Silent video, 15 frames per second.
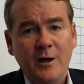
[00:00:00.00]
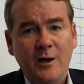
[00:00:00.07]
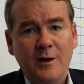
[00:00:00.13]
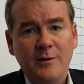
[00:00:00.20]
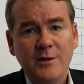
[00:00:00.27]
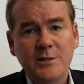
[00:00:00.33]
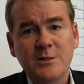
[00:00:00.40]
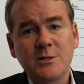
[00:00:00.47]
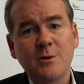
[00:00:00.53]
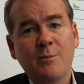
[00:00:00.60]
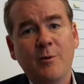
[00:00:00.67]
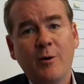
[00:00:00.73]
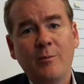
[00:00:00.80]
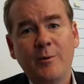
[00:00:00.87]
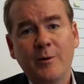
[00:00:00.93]
this is a
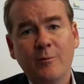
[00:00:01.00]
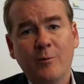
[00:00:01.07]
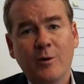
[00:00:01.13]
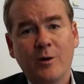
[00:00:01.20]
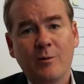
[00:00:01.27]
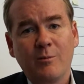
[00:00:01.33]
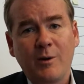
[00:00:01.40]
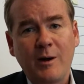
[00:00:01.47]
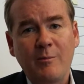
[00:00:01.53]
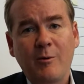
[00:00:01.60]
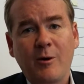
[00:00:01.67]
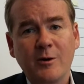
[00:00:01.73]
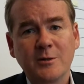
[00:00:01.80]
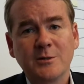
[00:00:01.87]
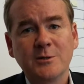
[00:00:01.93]
moment where
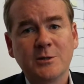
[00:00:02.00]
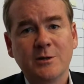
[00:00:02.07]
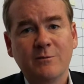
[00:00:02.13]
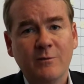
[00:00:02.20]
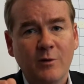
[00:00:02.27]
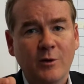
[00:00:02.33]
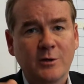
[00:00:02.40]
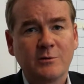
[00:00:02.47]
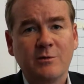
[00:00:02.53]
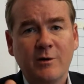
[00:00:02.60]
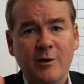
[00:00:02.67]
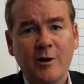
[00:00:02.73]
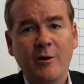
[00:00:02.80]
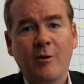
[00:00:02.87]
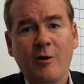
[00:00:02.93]
bipartisanship looks
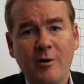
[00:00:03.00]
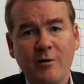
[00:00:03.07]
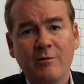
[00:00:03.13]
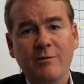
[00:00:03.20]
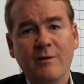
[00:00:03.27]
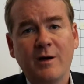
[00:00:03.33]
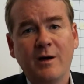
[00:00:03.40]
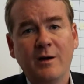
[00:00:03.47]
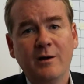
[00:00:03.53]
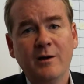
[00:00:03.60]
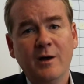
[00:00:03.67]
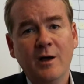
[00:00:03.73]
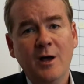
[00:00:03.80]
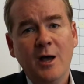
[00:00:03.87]
very hard to find.